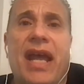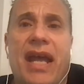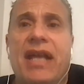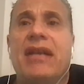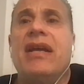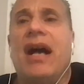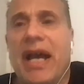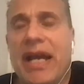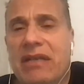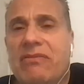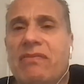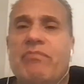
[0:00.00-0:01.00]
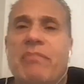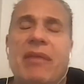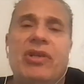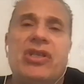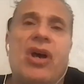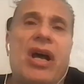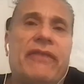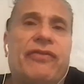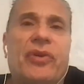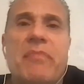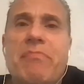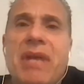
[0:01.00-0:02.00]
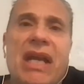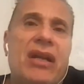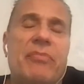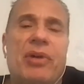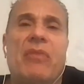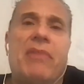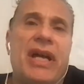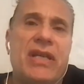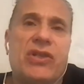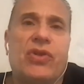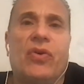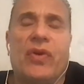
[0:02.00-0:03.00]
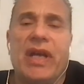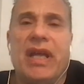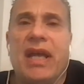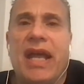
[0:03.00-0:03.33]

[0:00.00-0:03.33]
And I maybe talked for a minute about my story.